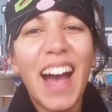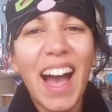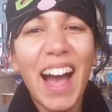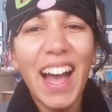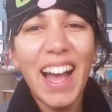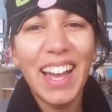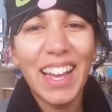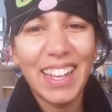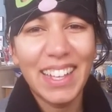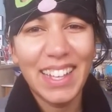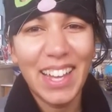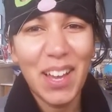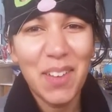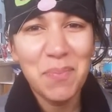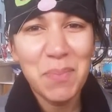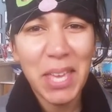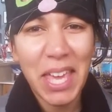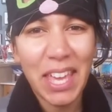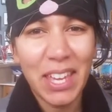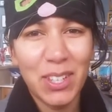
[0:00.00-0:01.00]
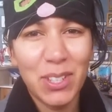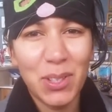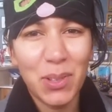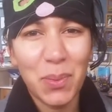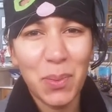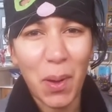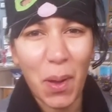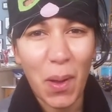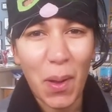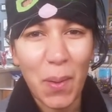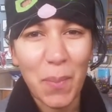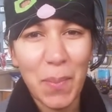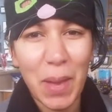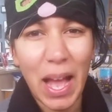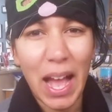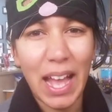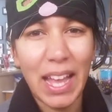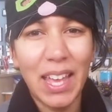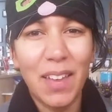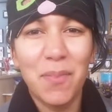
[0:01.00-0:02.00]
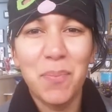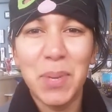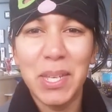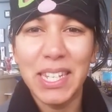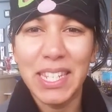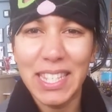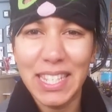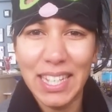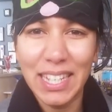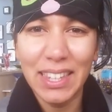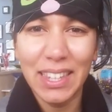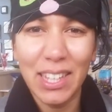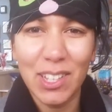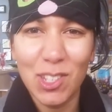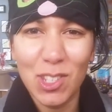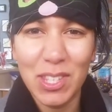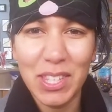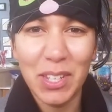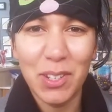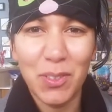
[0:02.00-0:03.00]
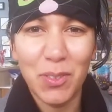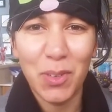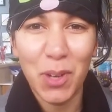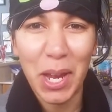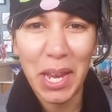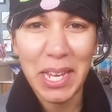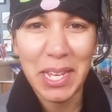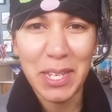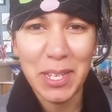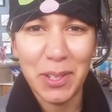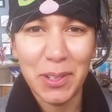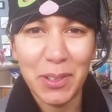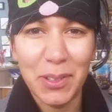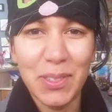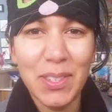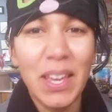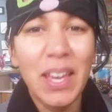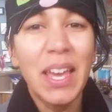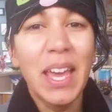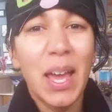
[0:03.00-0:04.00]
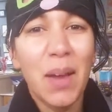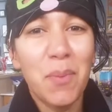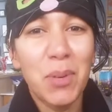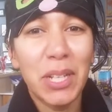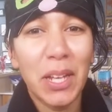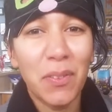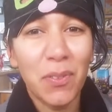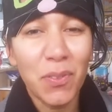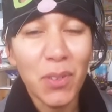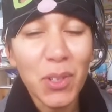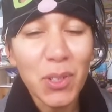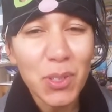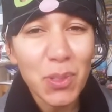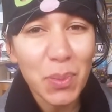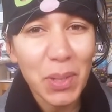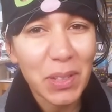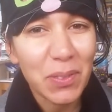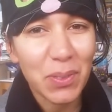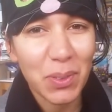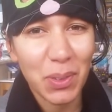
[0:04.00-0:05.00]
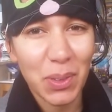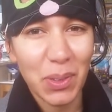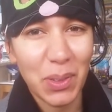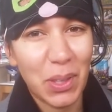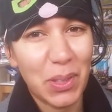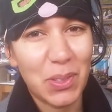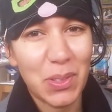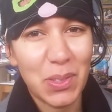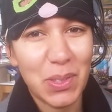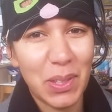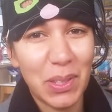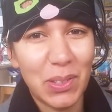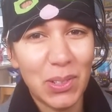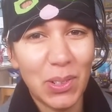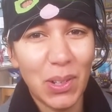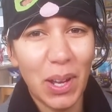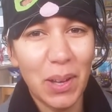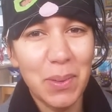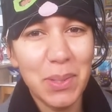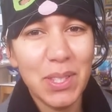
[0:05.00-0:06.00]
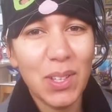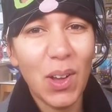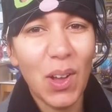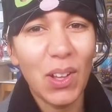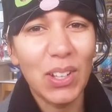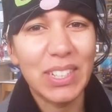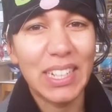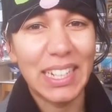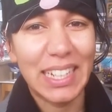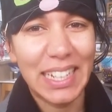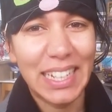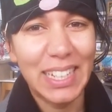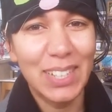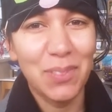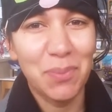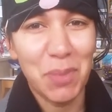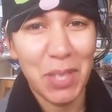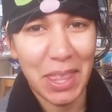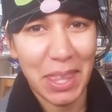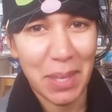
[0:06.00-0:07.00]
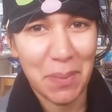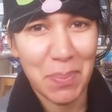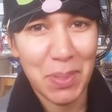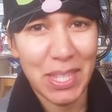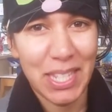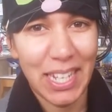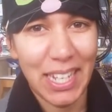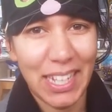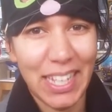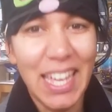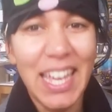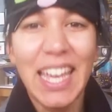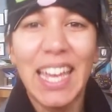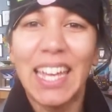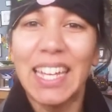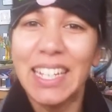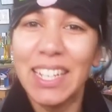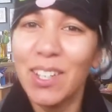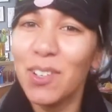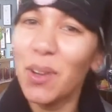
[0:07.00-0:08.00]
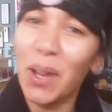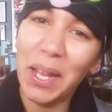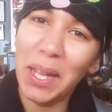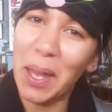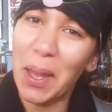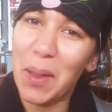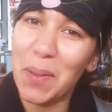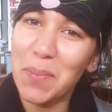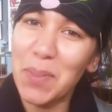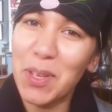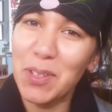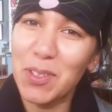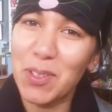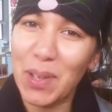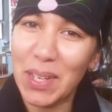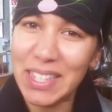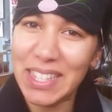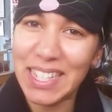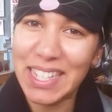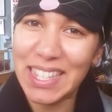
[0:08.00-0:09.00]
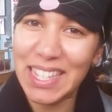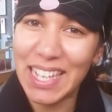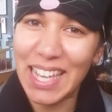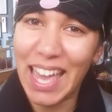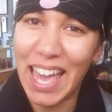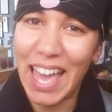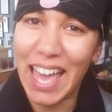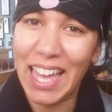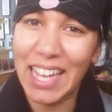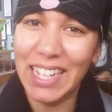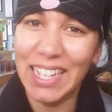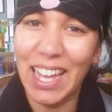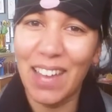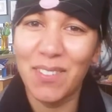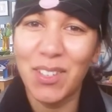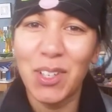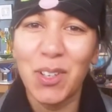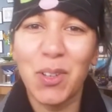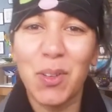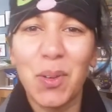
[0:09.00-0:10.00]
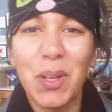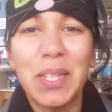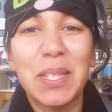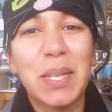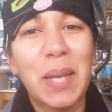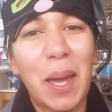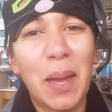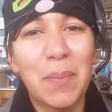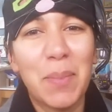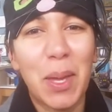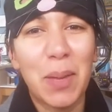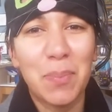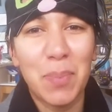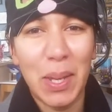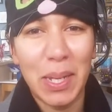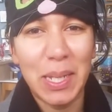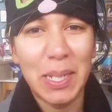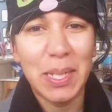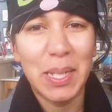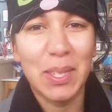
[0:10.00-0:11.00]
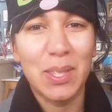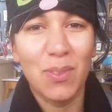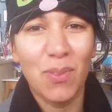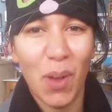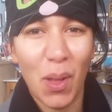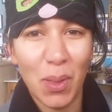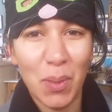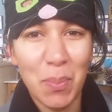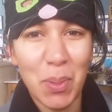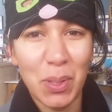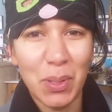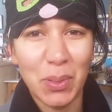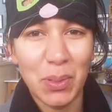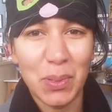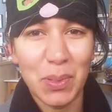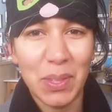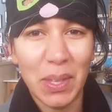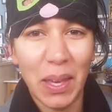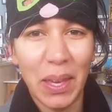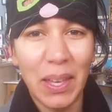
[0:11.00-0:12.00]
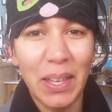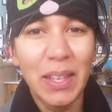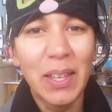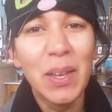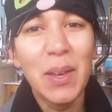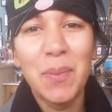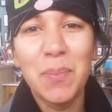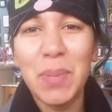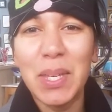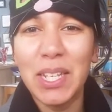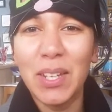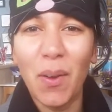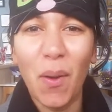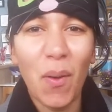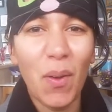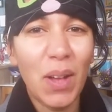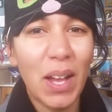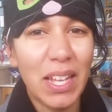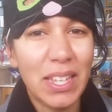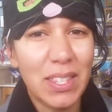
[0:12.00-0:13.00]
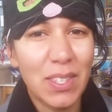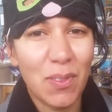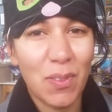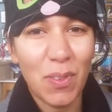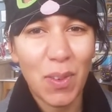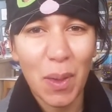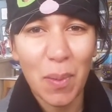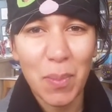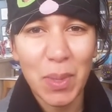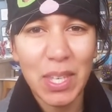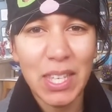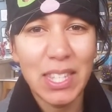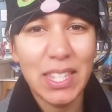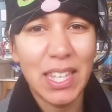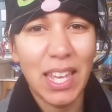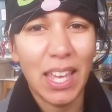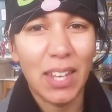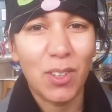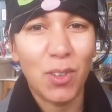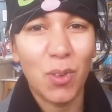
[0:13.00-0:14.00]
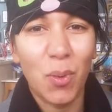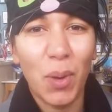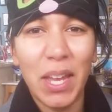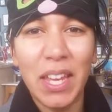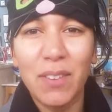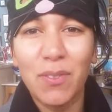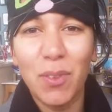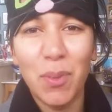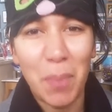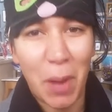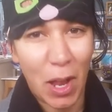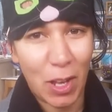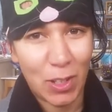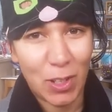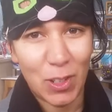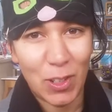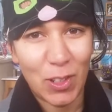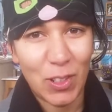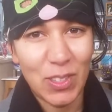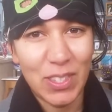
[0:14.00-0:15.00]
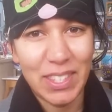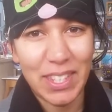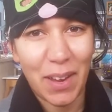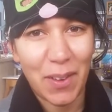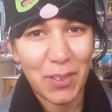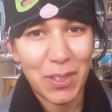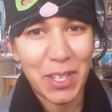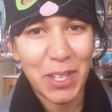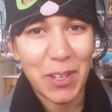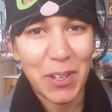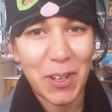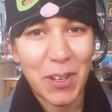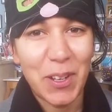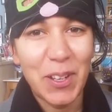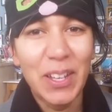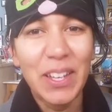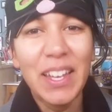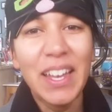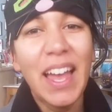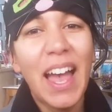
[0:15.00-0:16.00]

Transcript: Hi, I'm Kesha Ram. I have been a state legislator for eight years, and when I first ran for the legislature, I was called a kitten with lipstick. And here I am, dressed as a cat, having a great time at Bennington's Fallapalooza, meeting all kinds of families and great Vermonters down here.